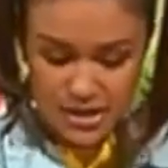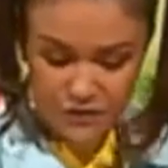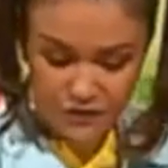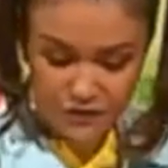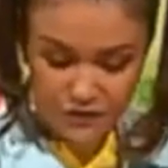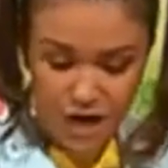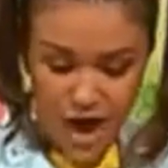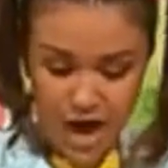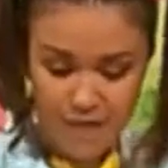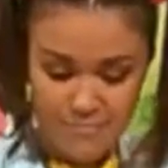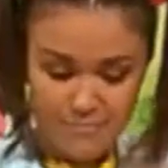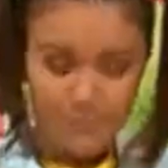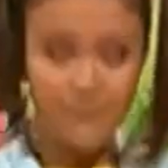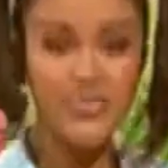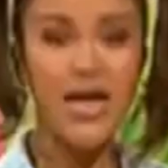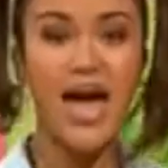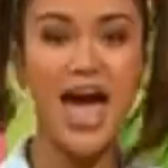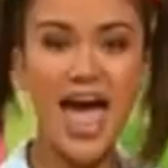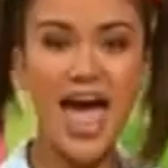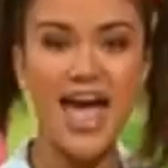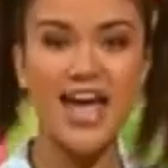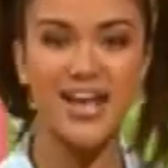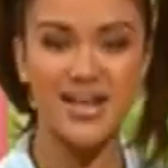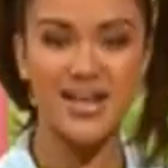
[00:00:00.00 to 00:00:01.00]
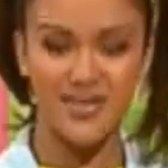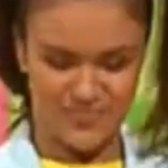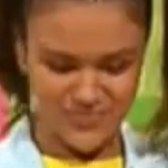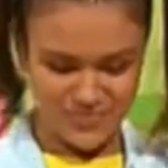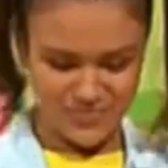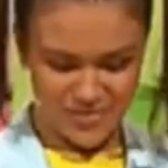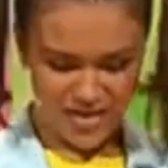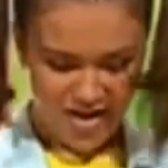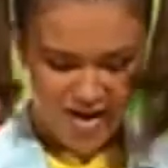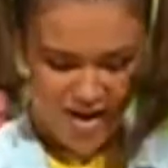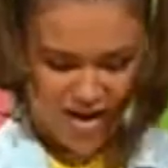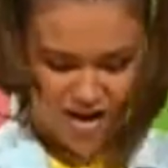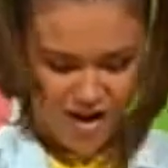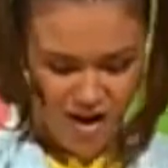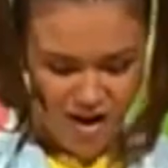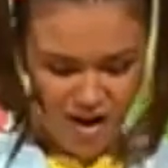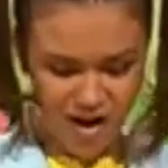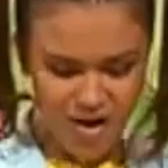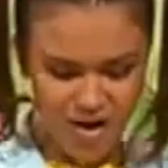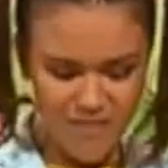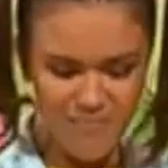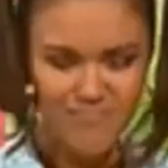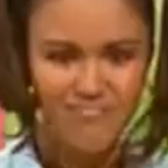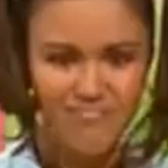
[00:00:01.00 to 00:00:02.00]
lots and lots of fun! Hey!
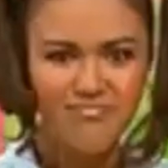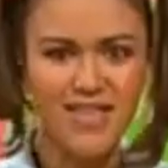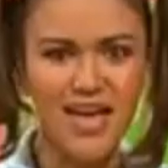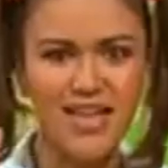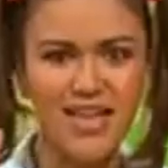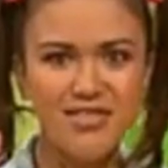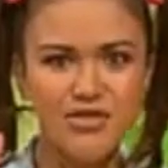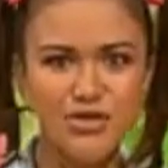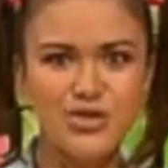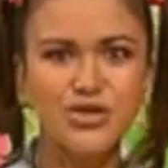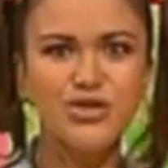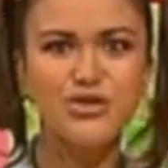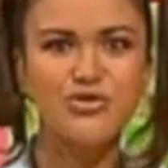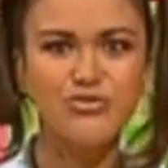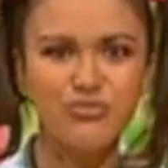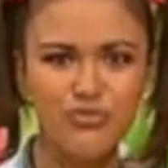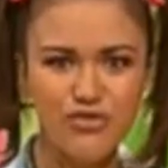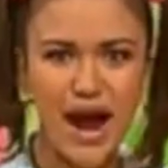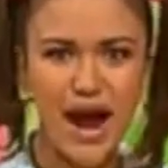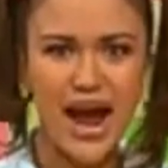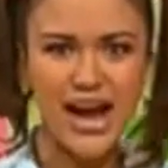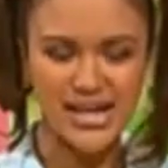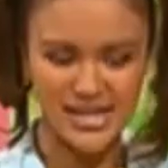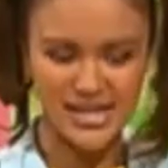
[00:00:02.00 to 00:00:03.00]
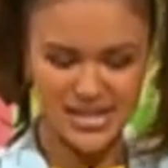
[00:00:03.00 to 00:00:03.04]
Ah, oh, that looks